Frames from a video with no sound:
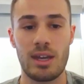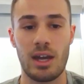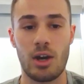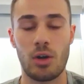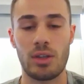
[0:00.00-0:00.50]

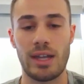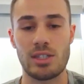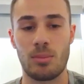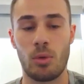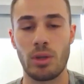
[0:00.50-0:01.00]
and collates
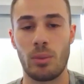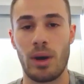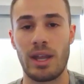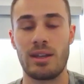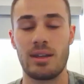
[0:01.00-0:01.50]
them all in
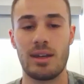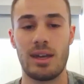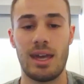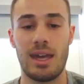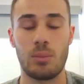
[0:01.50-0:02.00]
one
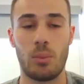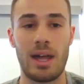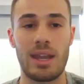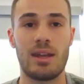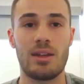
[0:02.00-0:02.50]
in
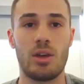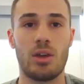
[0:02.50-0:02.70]
one